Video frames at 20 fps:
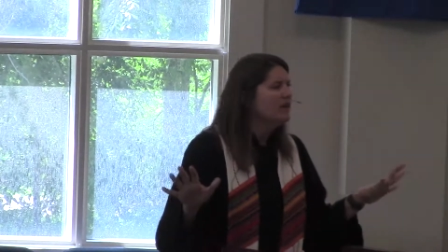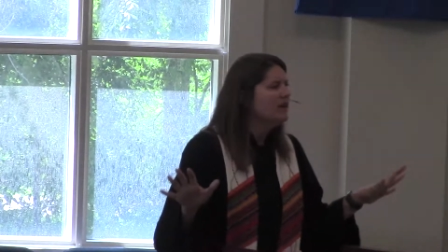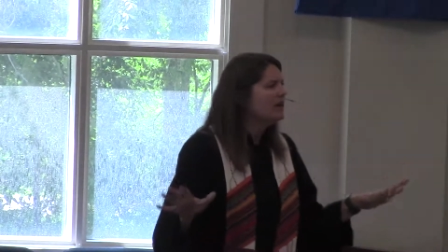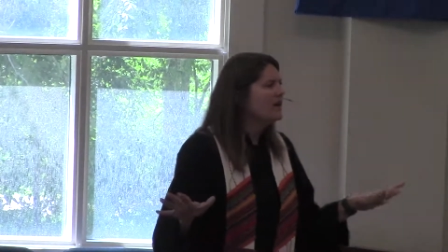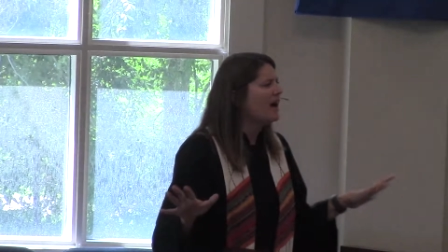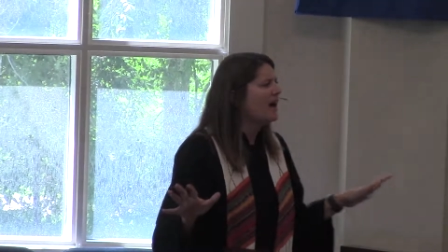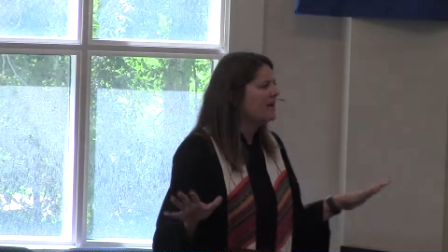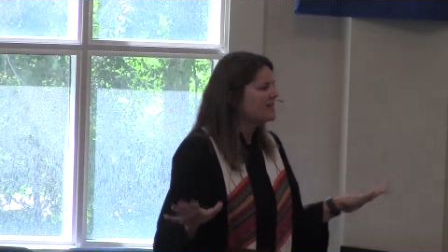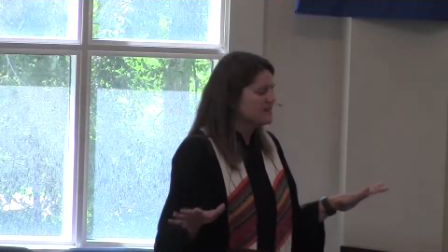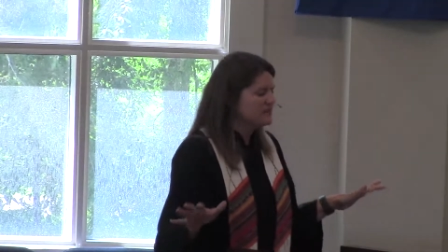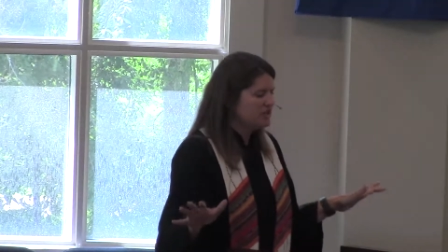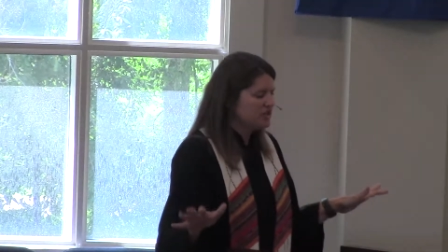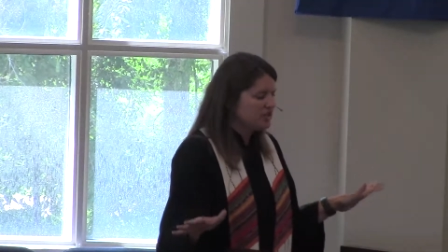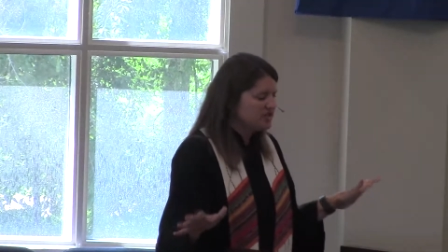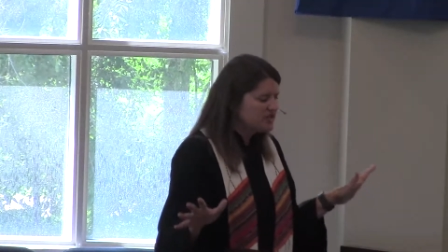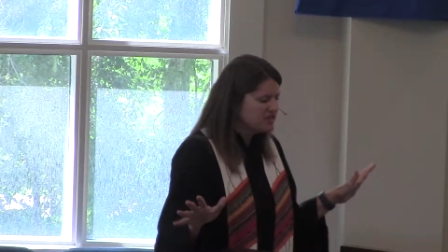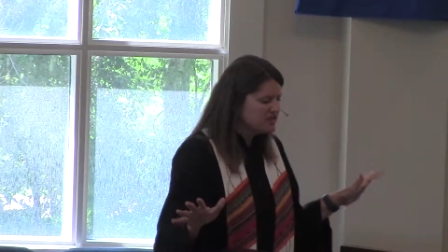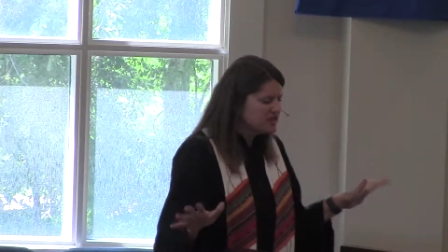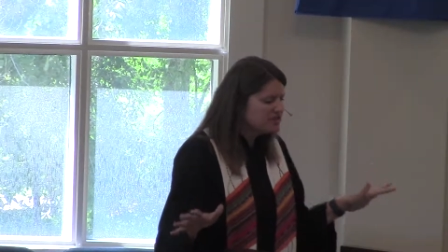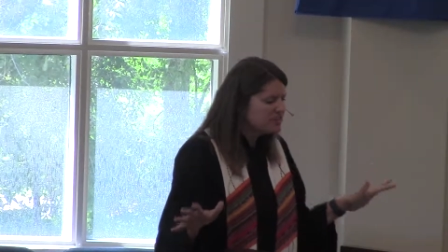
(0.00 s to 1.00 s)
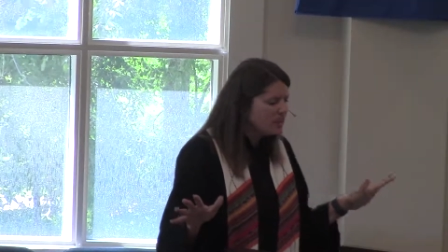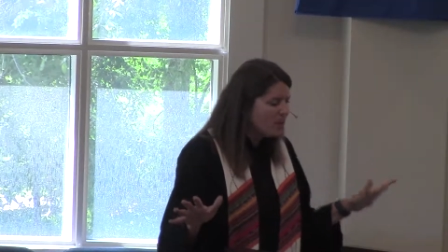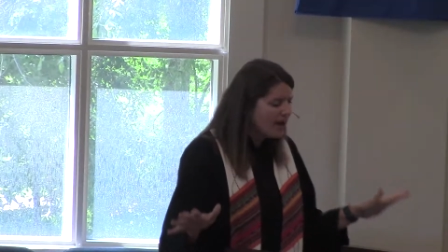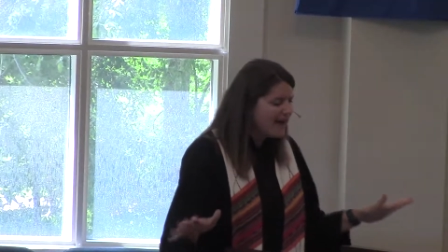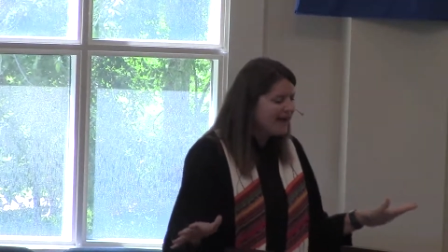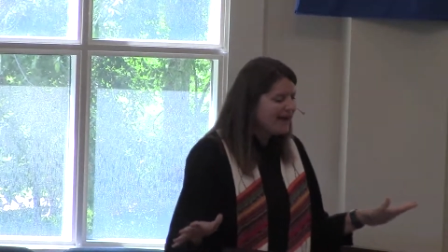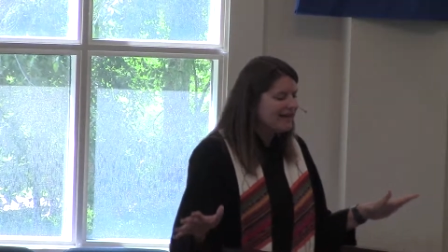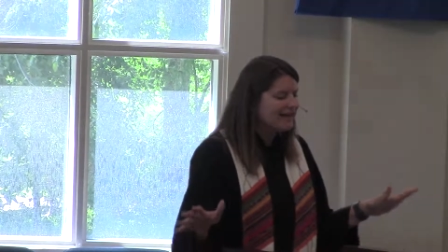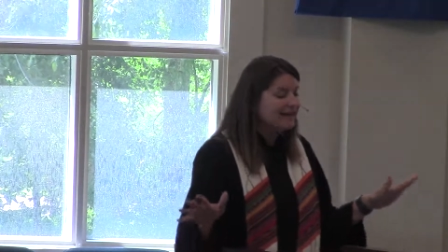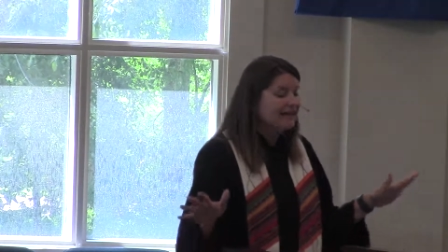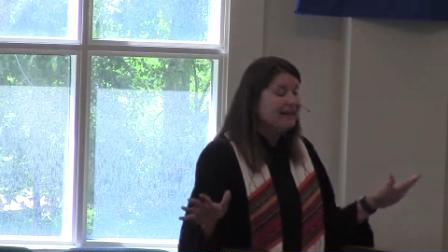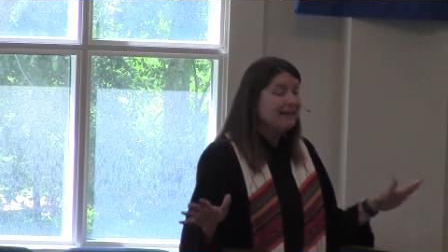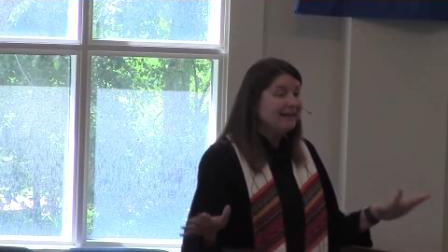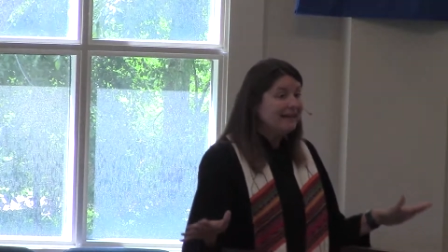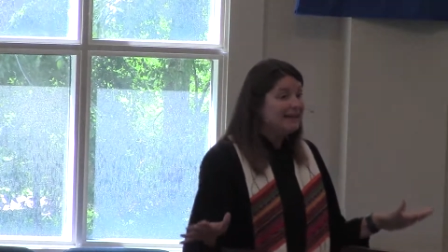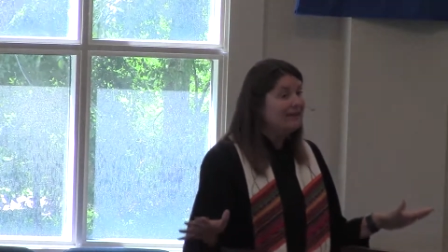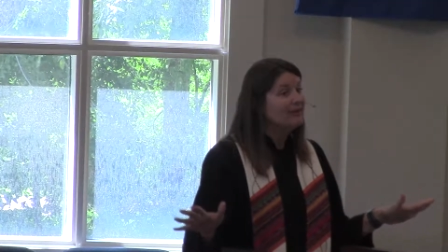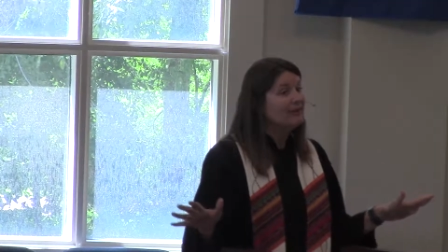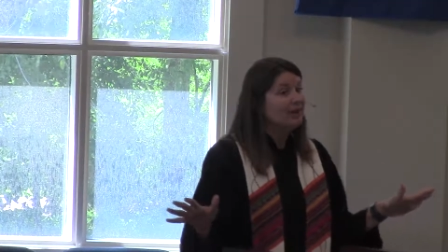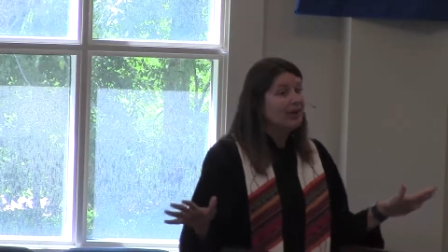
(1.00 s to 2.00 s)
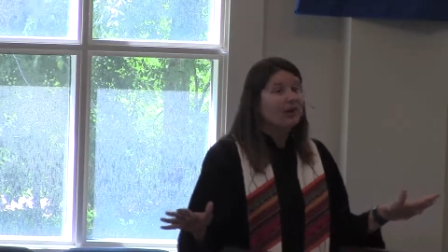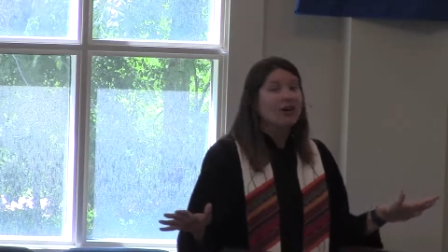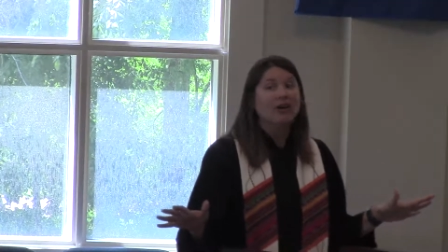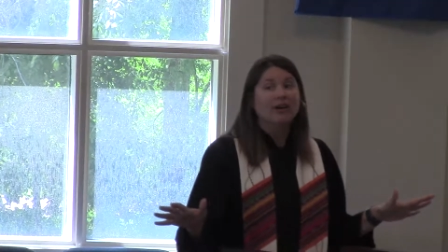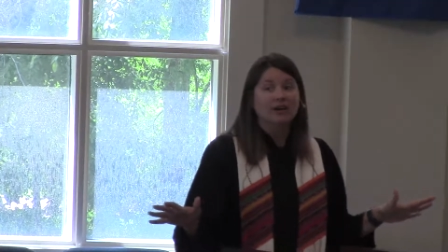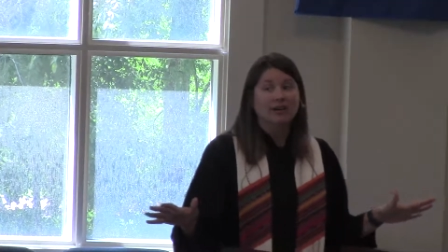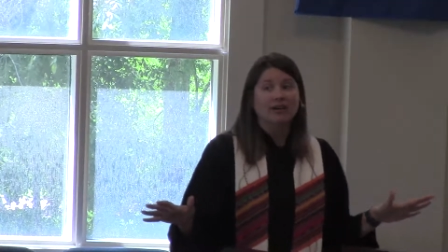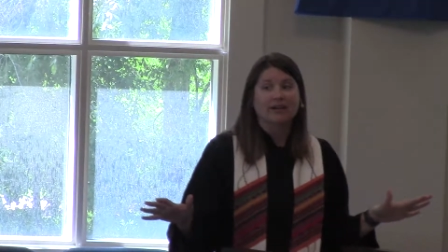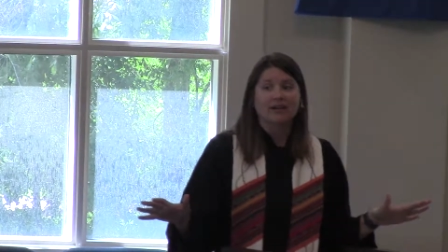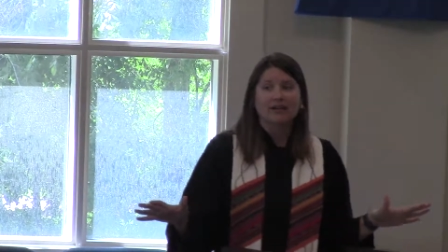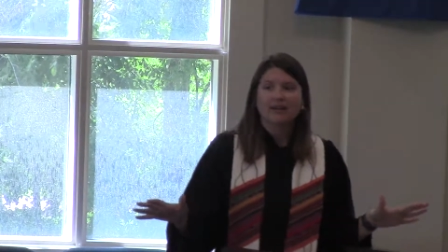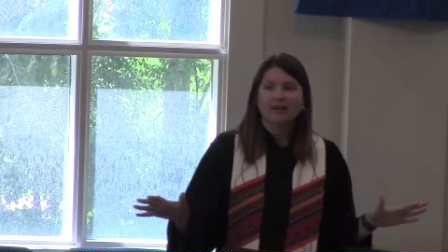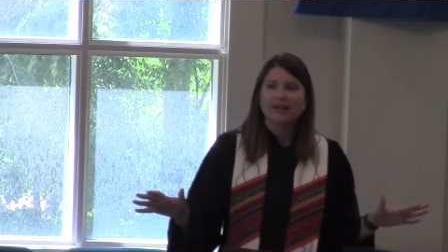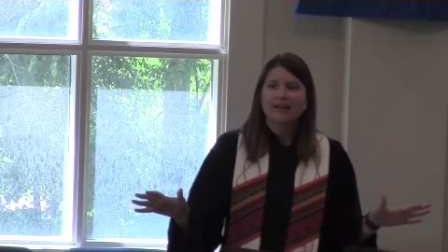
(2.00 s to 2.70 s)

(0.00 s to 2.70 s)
guys, just, just wait a little longer.